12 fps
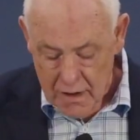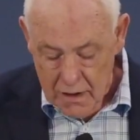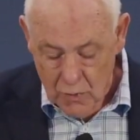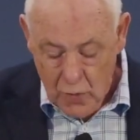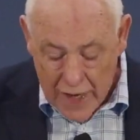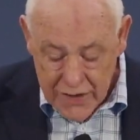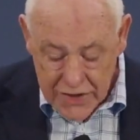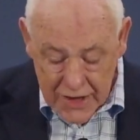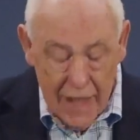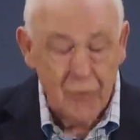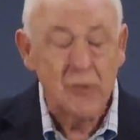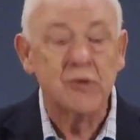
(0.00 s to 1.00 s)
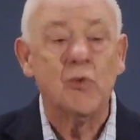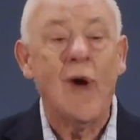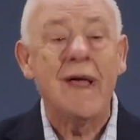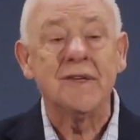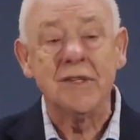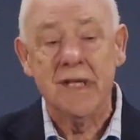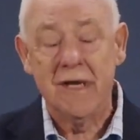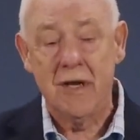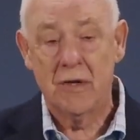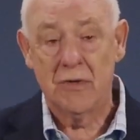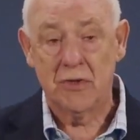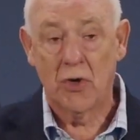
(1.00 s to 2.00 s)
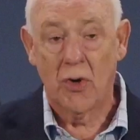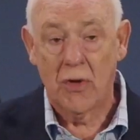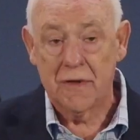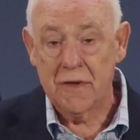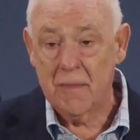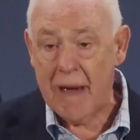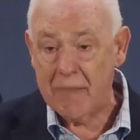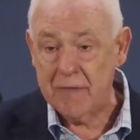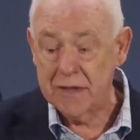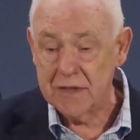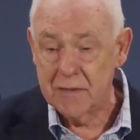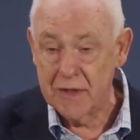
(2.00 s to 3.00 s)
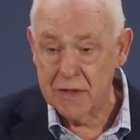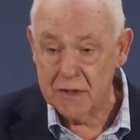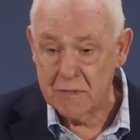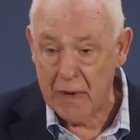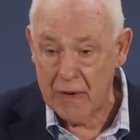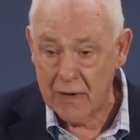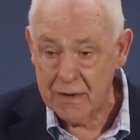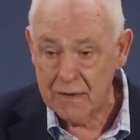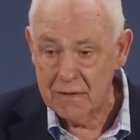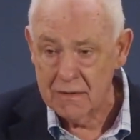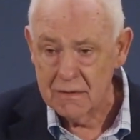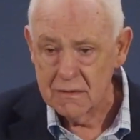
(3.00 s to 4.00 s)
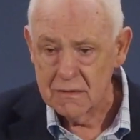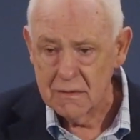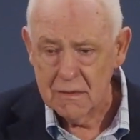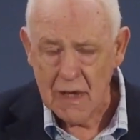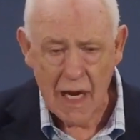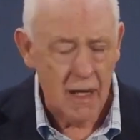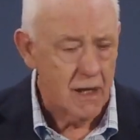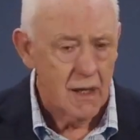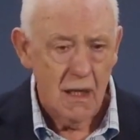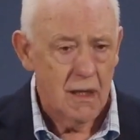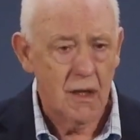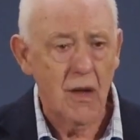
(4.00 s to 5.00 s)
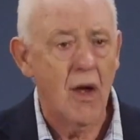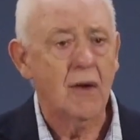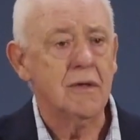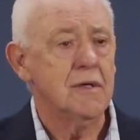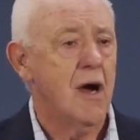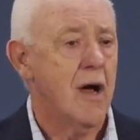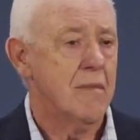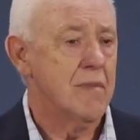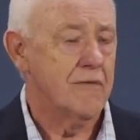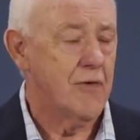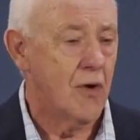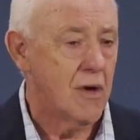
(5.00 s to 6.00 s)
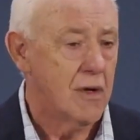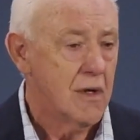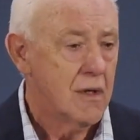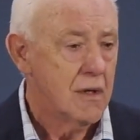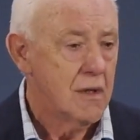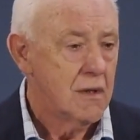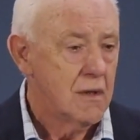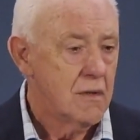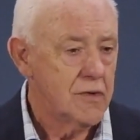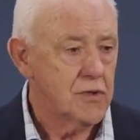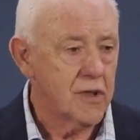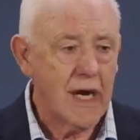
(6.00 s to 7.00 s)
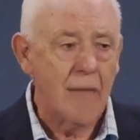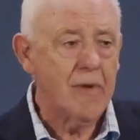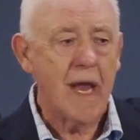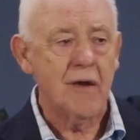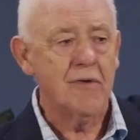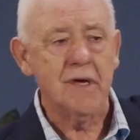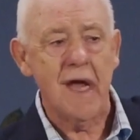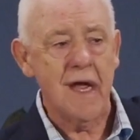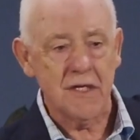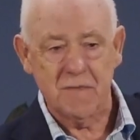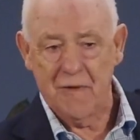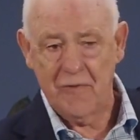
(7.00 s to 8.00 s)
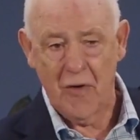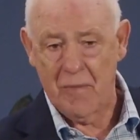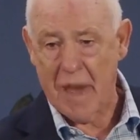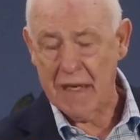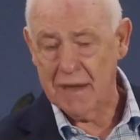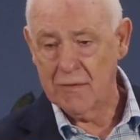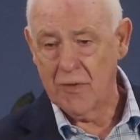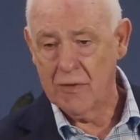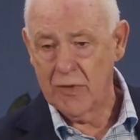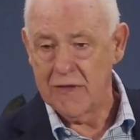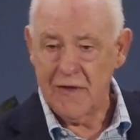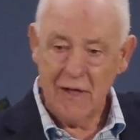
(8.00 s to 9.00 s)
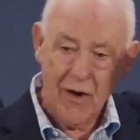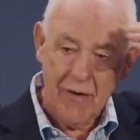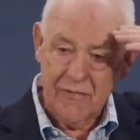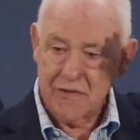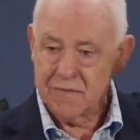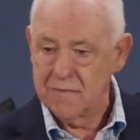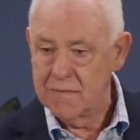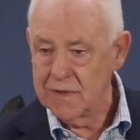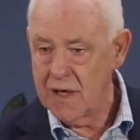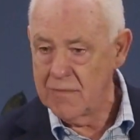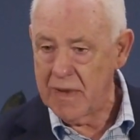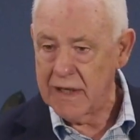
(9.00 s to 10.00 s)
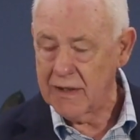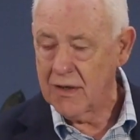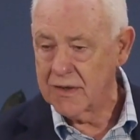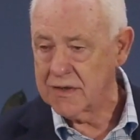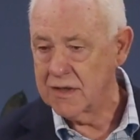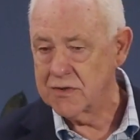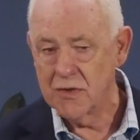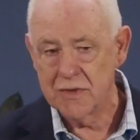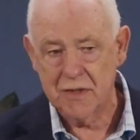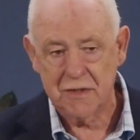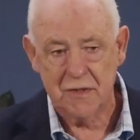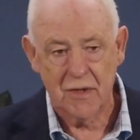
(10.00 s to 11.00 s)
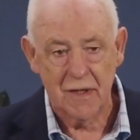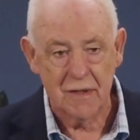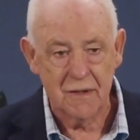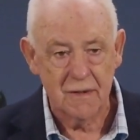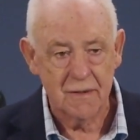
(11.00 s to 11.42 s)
It was Wesley who taught the baptism of the Spirit. A long time before, we're talking a couple of hundred years before what we think of as, you know, Pentecost, Azusa Street.